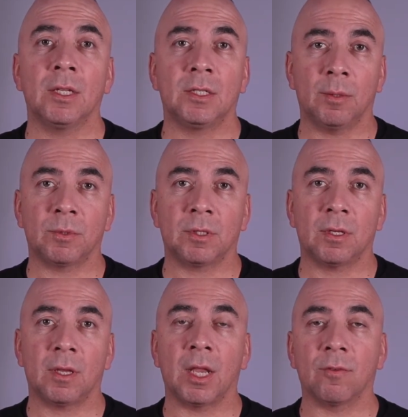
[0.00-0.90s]
tips,
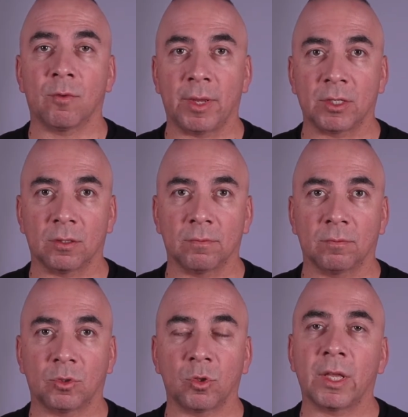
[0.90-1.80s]
and information.
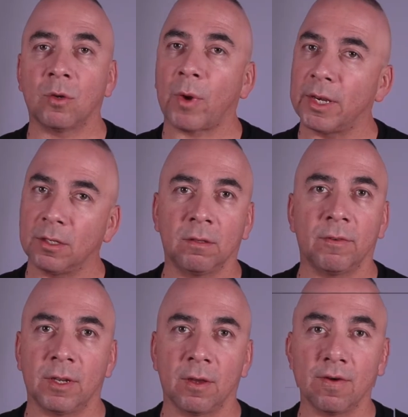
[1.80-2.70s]
So getting right into the
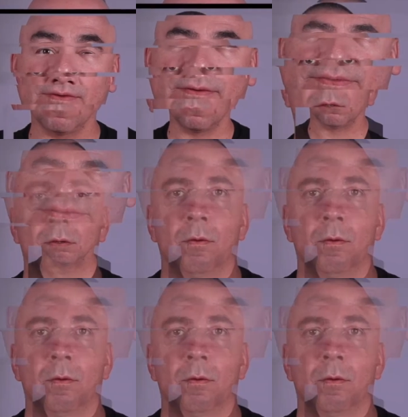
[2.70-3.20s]
video.